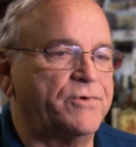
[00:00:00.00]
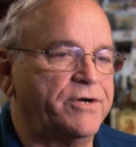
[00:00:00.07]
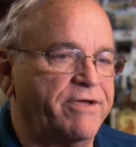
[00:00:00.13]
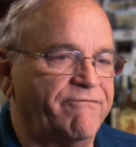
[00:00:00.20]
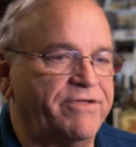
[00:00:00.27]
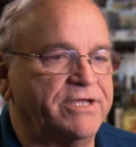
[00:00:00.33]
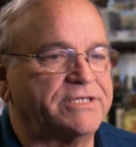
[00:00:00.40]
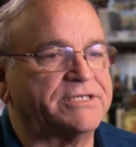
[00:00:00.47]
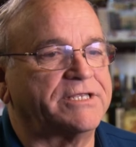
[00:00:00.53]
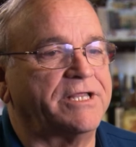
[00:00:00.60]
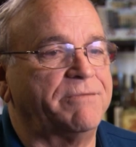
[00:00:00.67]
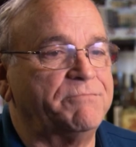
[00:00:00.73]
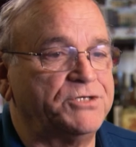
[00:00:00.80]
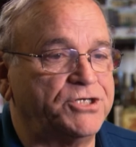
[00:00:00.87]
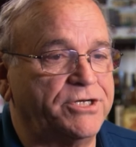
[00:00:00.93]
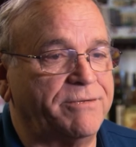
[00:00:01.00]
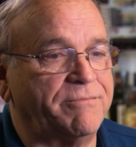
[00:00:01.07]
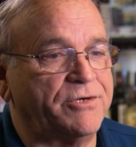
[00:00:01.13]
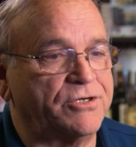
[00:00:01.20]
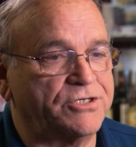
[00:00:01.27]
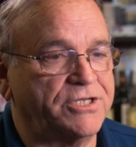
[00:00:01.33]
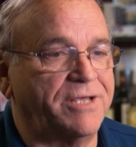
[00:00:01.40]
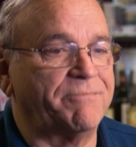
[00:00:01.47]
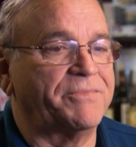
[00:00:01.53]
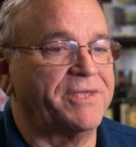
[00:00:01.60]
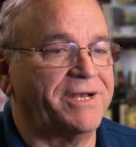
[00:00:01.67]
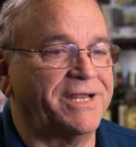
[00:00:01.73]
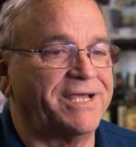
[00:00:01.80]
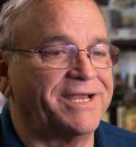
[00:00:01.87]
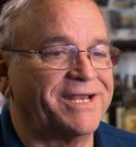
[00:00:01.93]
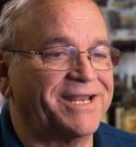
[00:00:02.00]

give you a Slim Jim or something like